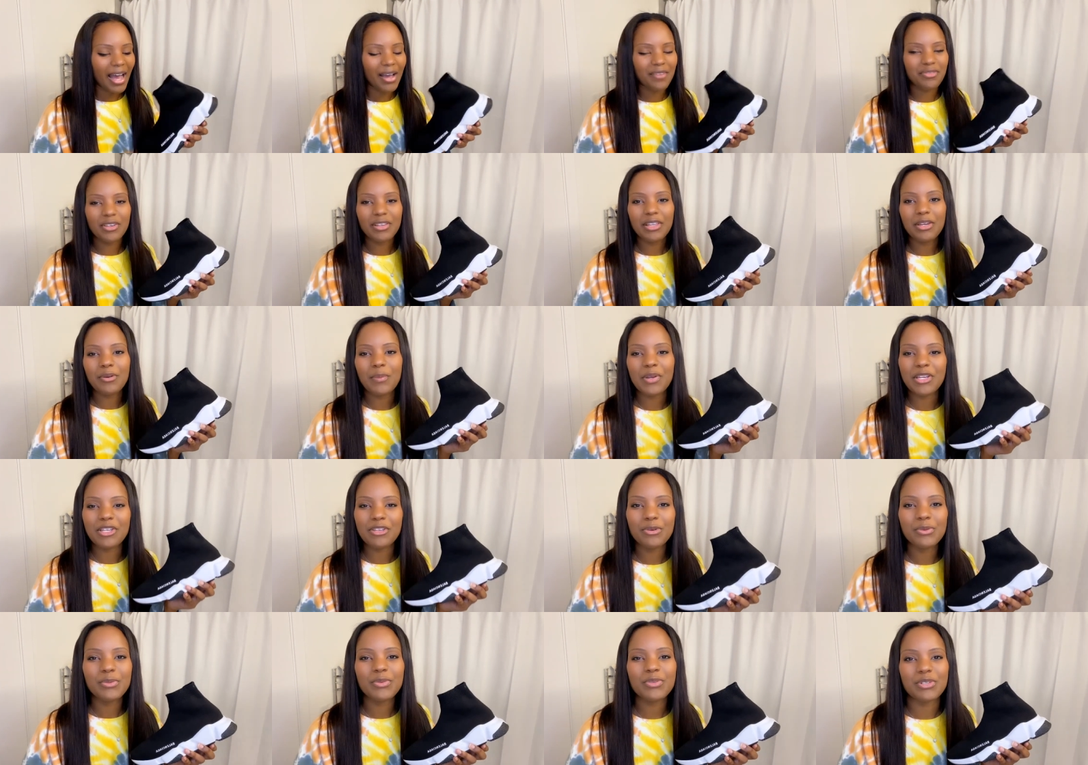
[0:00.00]
feel like we
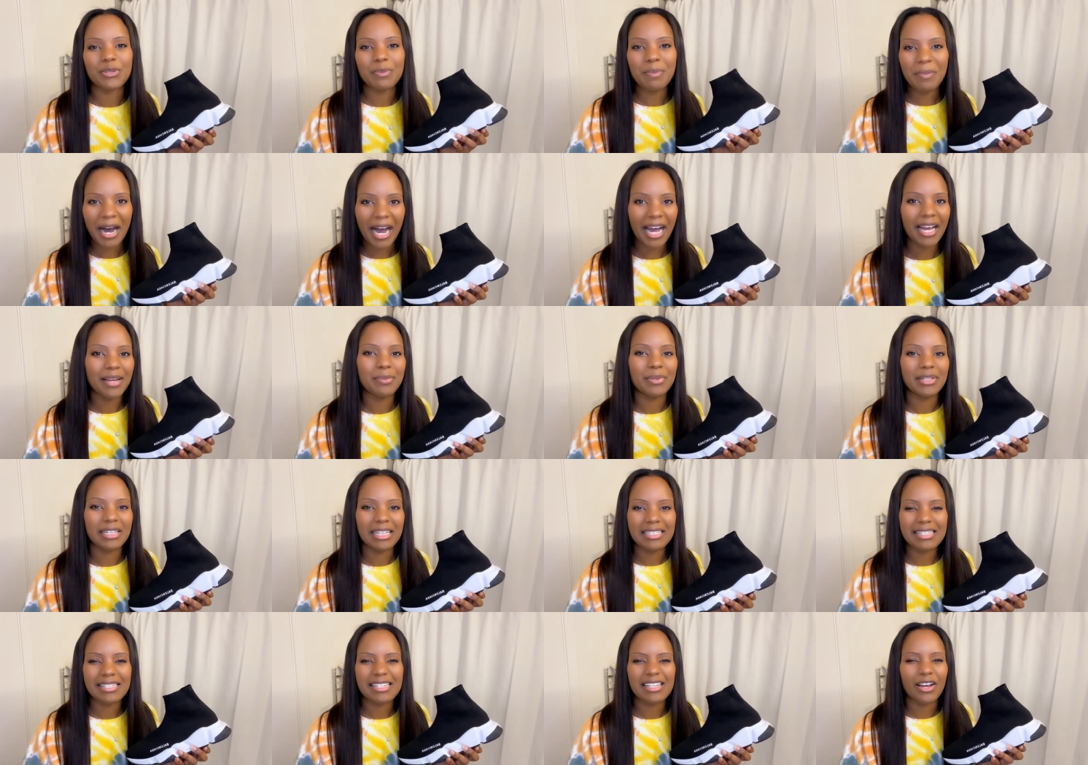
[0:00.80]
used my
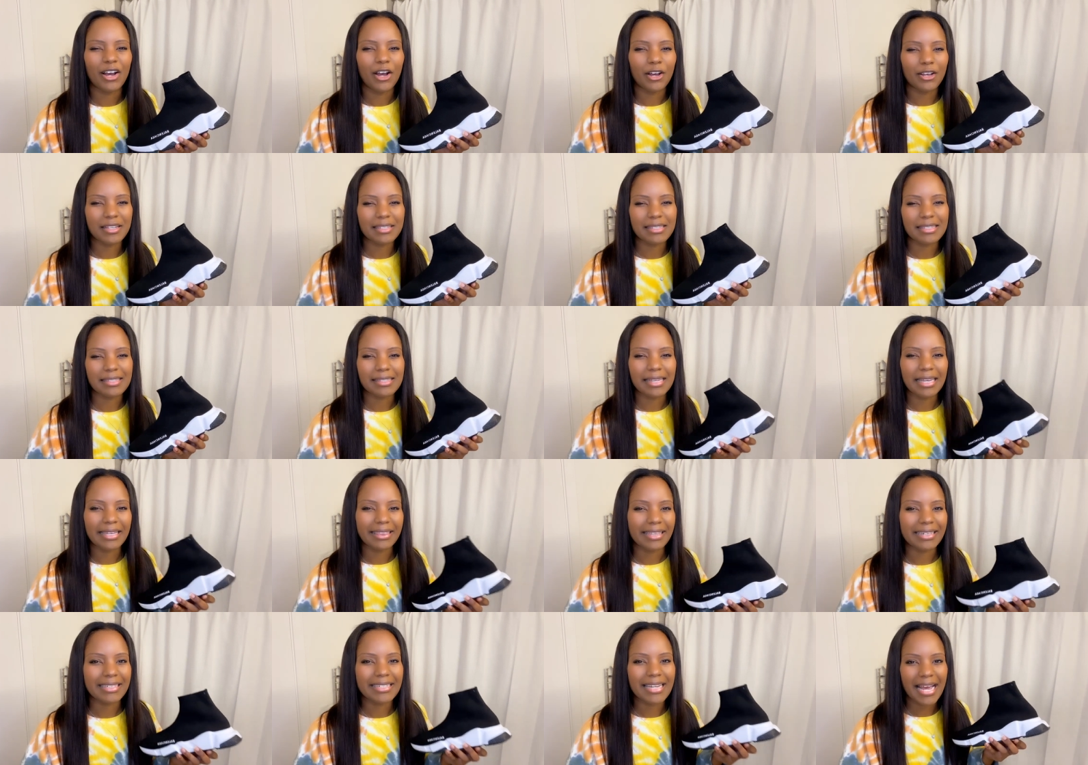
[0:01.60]
Balenciagas as
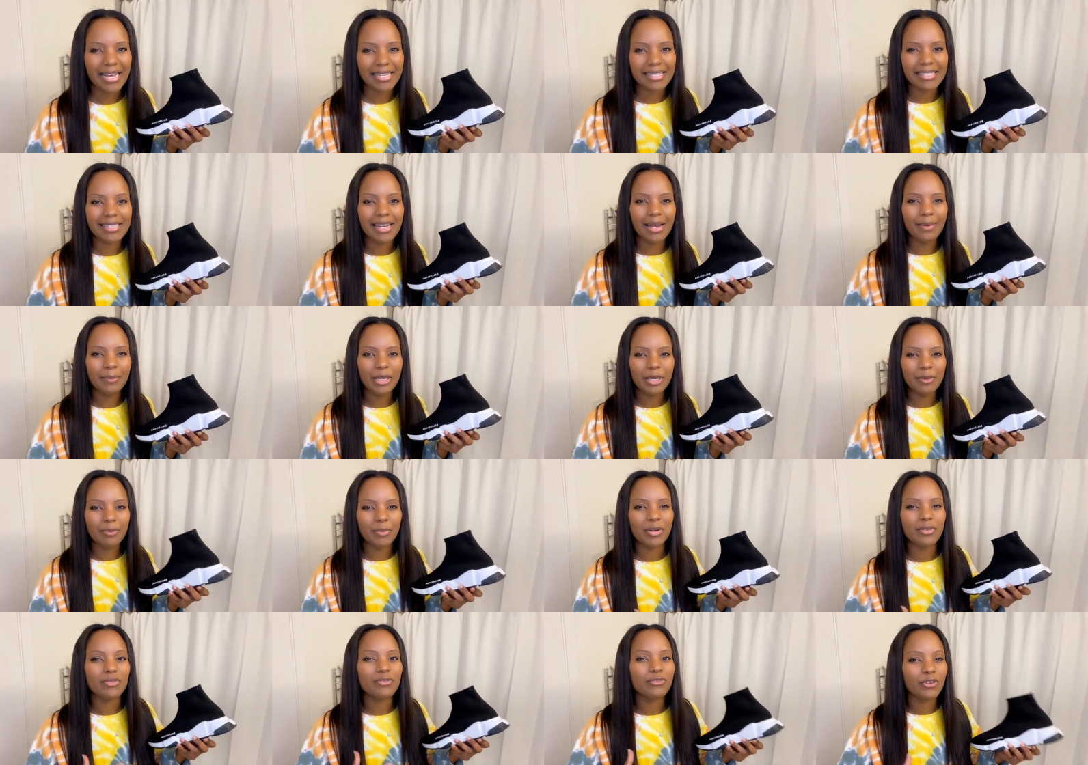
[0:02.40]
like the test dummy,
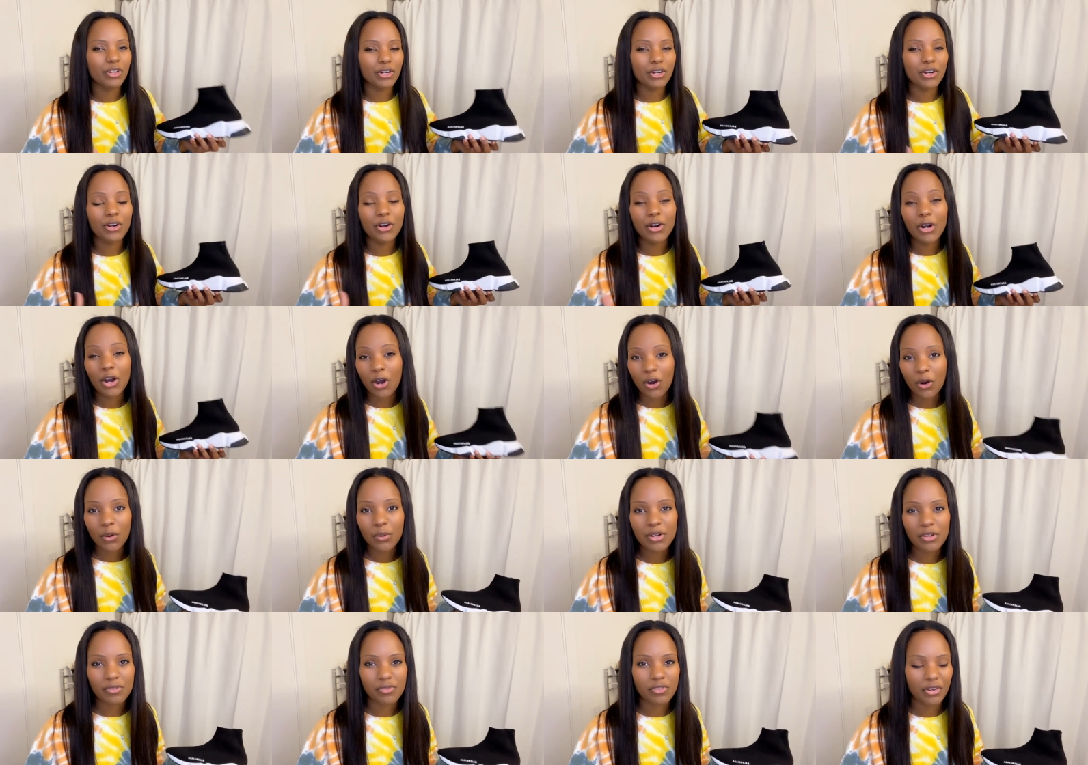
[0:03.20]
but for your
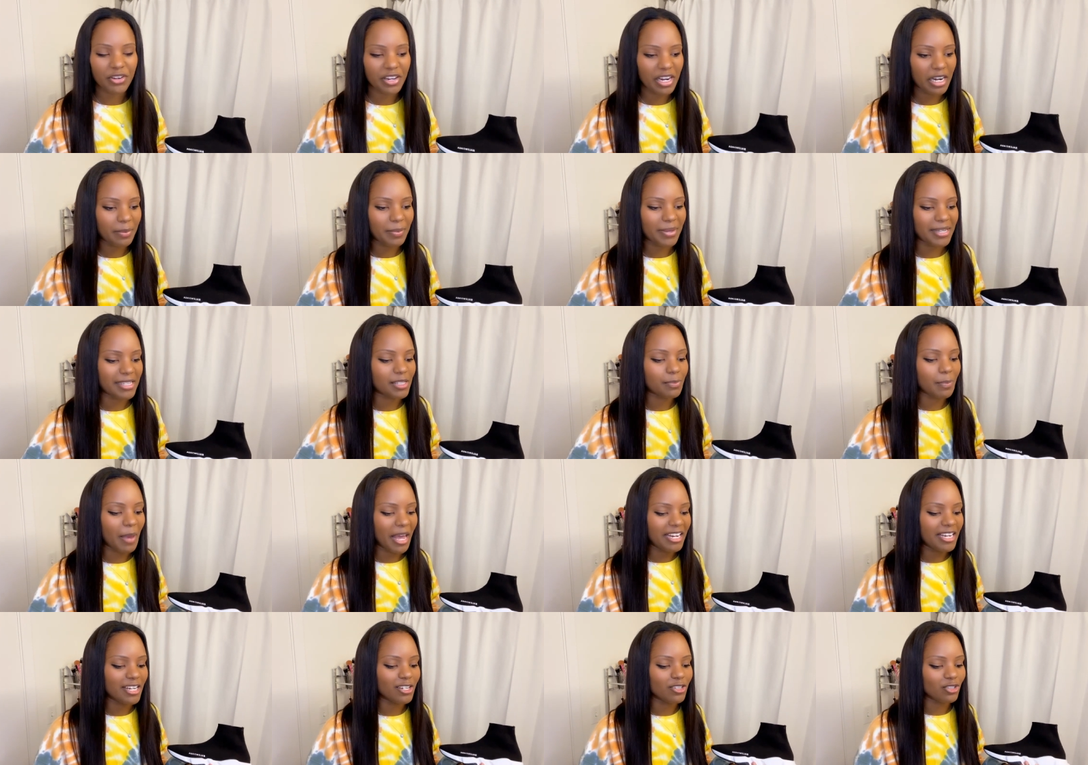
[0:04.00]
own, if you're going to be
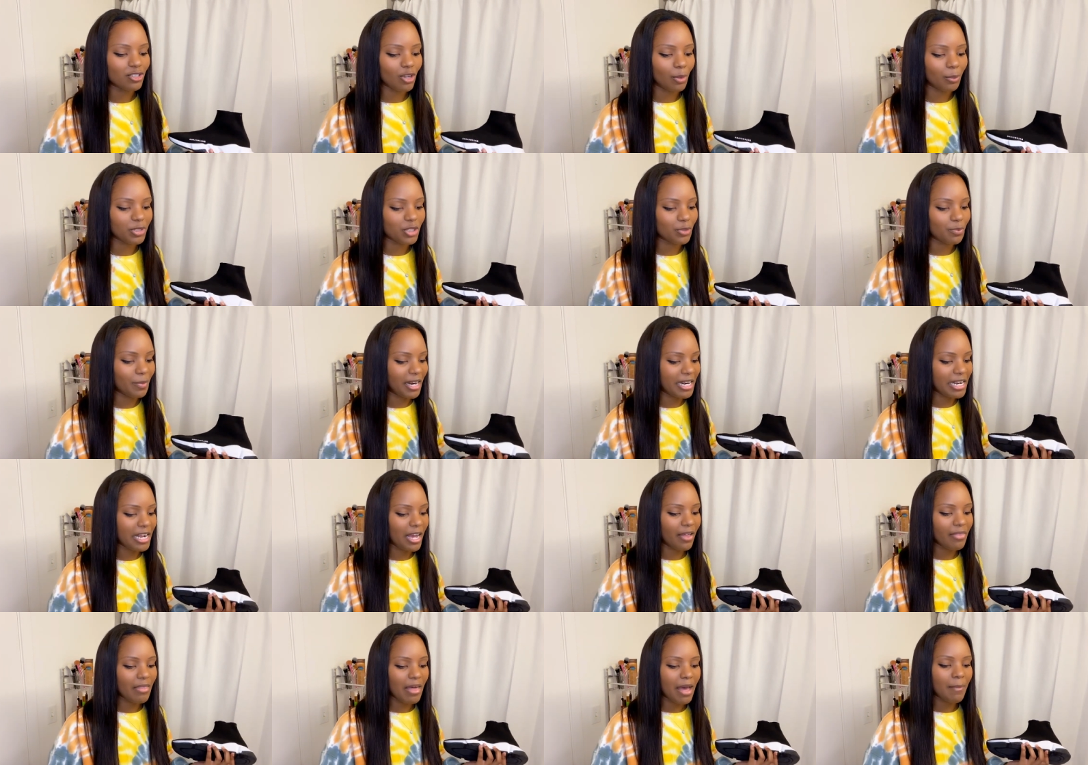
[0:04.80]
spending so much money
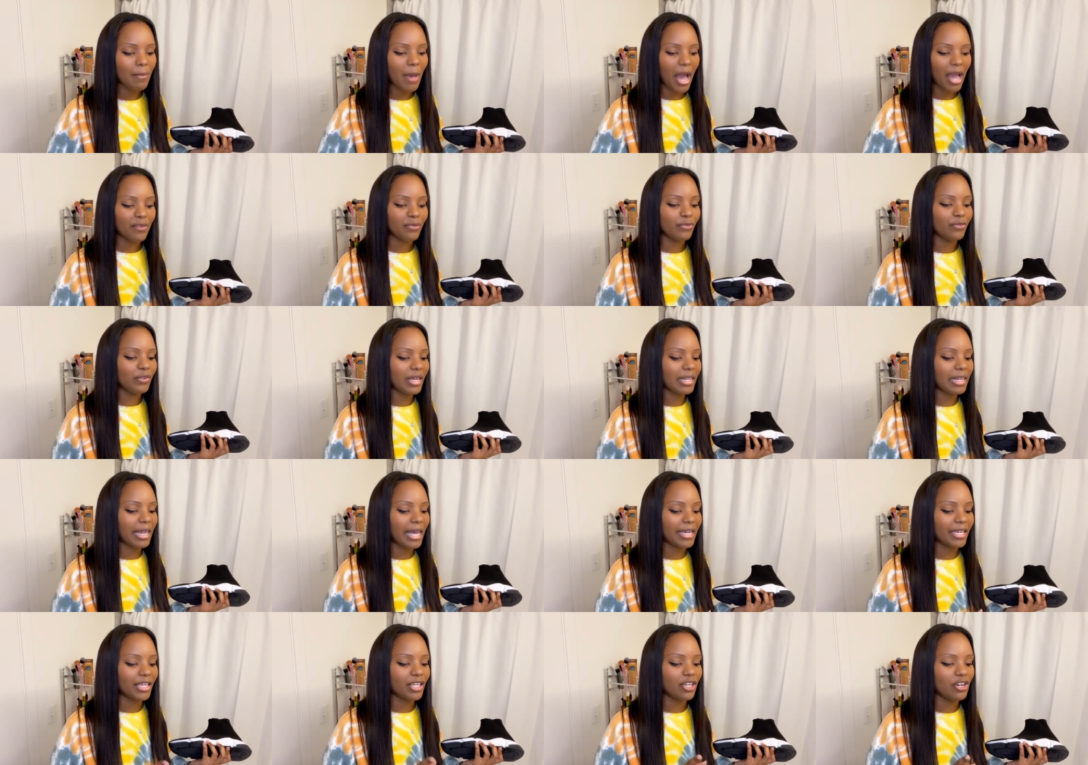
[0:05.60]
on them, I feel
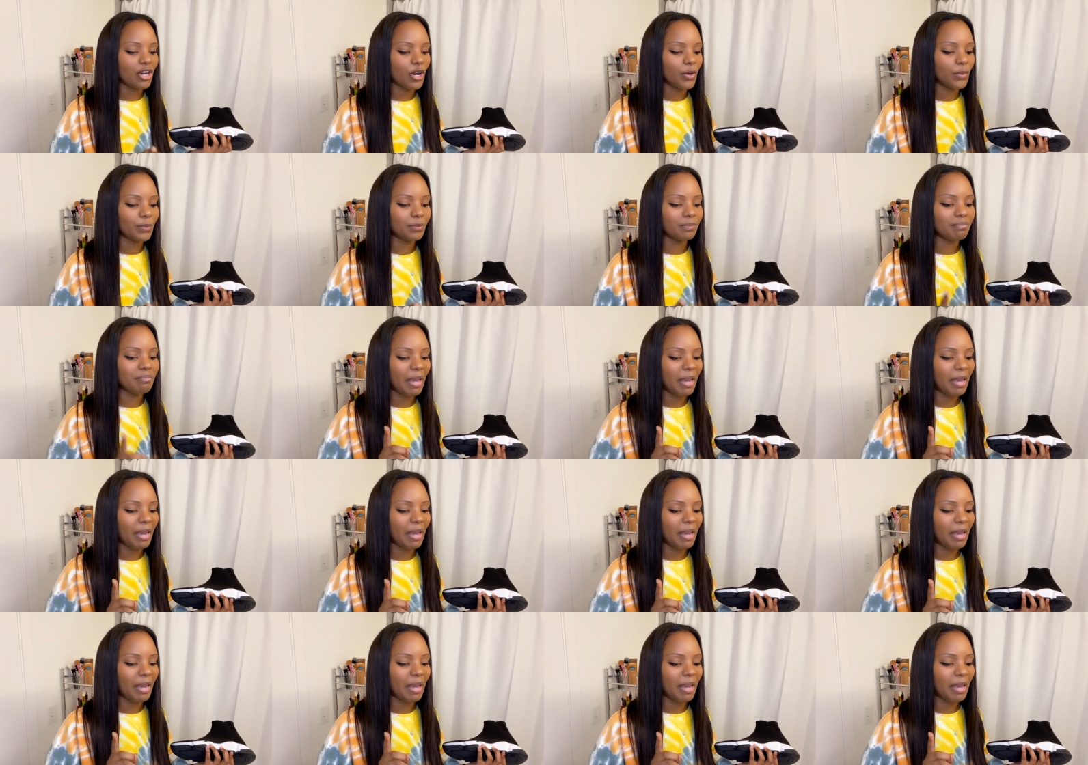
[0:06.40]
like, you know,